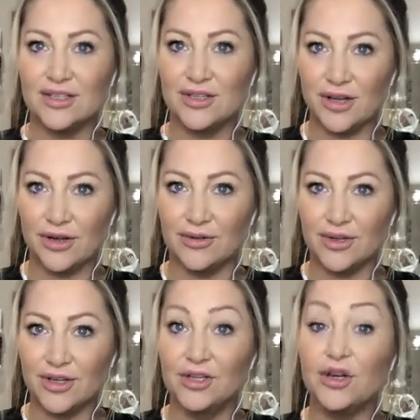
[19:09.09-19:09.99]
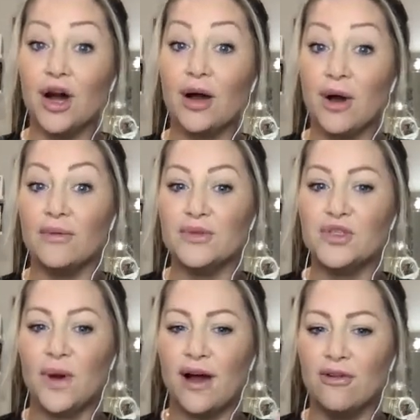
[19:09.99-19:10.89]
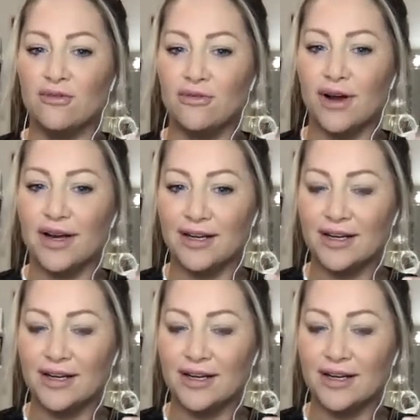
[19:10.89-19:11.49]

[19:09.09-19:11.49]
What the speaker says: you know, I was 12, right?